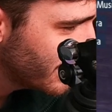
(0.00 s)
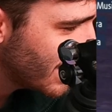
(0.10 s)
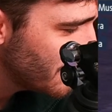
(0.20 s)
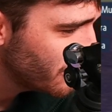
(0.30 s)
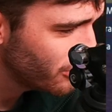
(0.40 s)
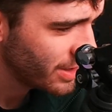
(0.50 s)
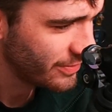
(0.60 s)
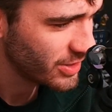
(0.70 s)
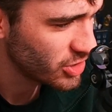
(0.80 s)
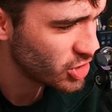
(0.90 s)
Like I'm in, I
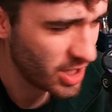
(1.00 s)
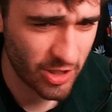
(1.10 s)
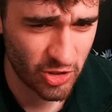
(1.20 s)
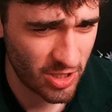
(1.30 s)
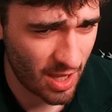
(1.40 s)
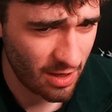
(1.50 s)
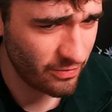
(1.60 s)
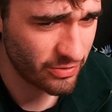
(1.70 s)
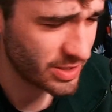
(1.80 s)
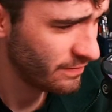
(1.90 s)
think, the Charged
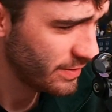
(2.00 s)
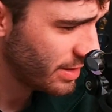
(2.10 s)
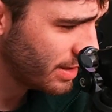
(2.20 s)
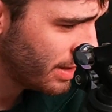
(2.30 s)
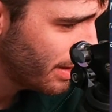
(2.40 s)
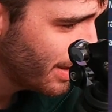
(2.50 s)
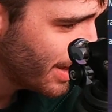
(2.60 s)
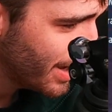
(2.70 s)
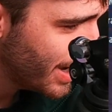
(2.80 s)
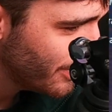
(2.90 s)
Cave or something like that.
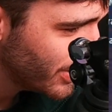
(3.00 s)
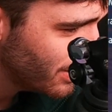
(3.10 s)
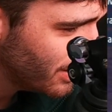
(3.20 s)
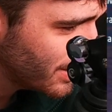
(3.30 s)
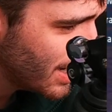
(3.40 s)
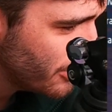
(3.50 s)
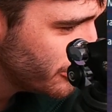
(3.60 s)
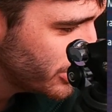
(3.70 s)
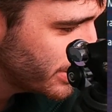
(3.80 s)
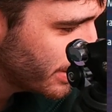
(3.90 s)
I mean, look
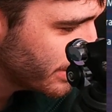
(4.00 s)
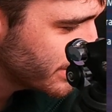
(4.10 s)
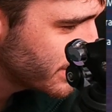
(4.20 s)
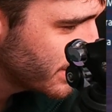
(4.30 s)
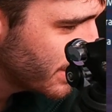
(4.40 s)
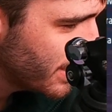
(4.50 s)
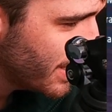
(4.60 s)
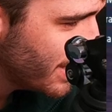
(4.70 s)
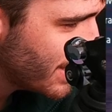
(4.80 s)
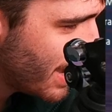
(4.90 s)
how good
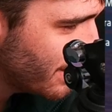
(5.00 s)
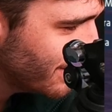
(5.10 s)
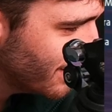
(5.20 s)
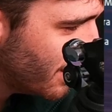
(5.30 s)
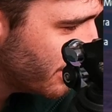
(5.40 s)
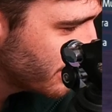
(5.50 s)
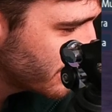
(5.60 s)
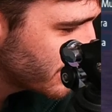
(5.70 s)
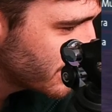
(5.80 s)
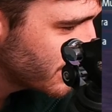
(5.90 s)
that
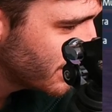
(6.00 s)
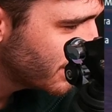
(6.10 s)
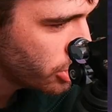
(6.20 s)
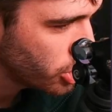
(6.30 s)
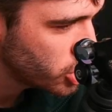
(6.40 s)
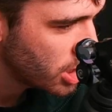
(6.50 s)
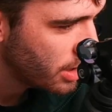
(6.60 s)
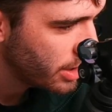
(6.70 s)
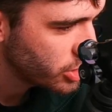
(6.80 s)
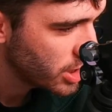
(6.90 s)
looks. The
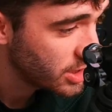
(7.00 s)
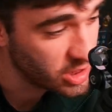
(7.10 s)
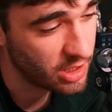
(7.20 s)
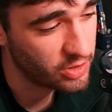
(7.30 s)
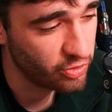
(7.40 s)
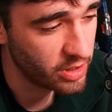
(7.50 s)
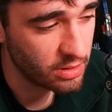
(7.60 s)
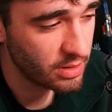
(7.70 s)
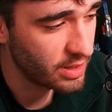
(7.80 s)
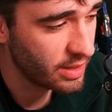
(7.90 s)
charge, it just looks
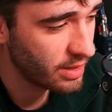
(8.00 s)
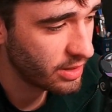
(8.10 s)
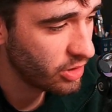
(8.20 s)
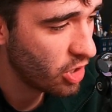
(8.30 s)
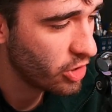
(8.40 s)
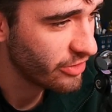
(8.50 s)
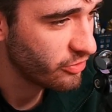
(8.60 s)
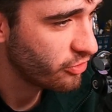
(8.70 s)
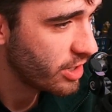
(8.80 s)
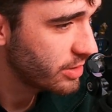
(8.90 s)
brilliant. And like, you gotta give
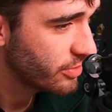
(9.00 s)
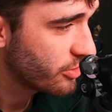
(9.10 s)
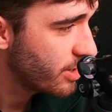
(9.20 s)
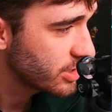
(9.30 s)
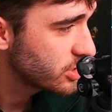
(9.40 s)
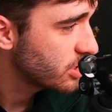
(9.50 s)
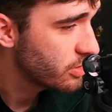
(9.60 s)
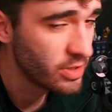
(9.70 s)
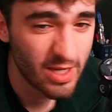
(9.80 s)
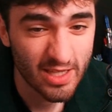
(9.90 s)
them credit where credit's due.